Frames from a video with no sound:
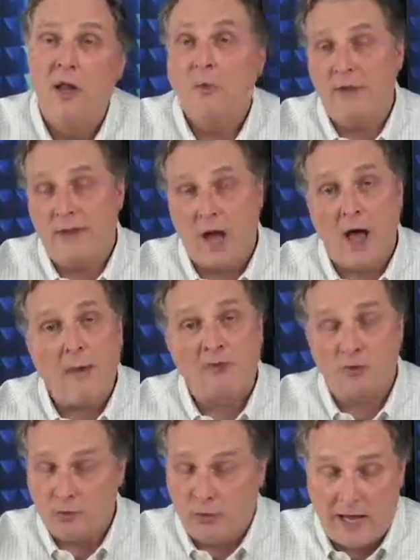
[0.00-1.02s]
when the
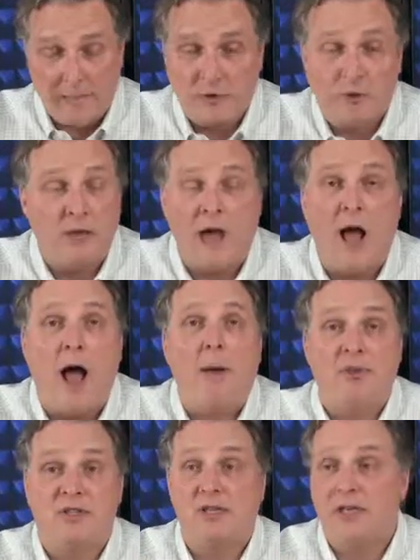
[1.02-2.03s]
absolute
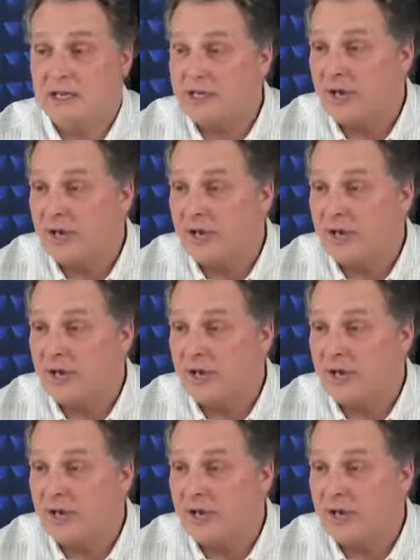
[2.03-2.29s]
opposite is